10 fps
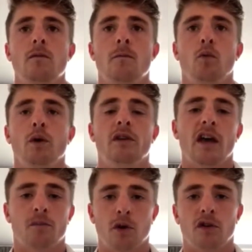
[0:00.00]
we were
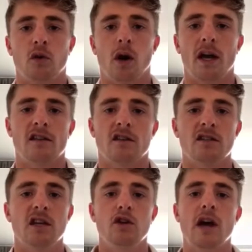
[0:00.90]
desperate to, I guess,
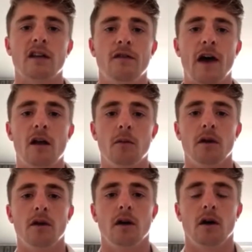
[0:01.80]
continue that
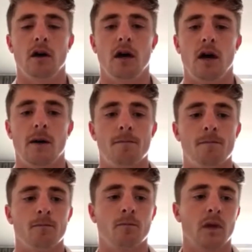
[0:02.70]
development
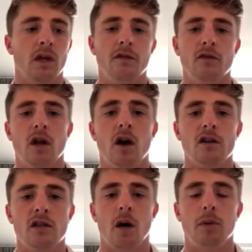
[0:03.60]
given the
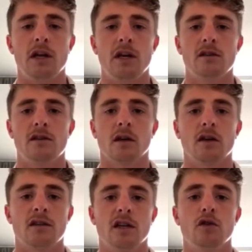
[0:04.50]
last couple of years and
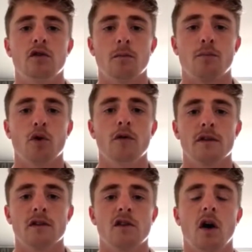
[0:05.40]
continue to
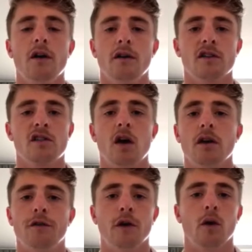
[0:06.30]
improve as a side. And I
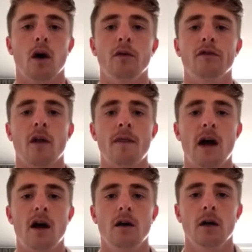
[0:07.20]
certainly feel like we've done
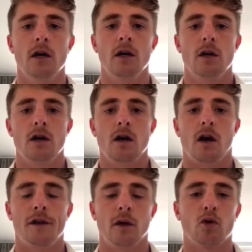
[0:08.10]
that.
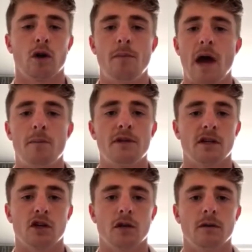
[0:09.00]
I think we're in a better
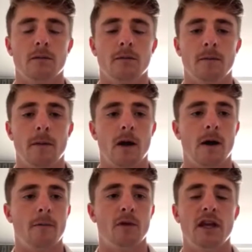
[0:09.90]
position
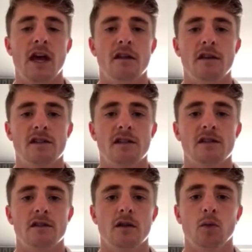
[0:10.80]
at the end of this
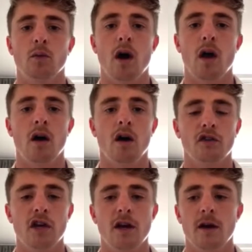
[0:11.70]
season than we were
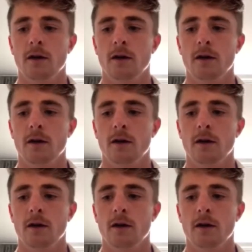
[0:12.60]
last year.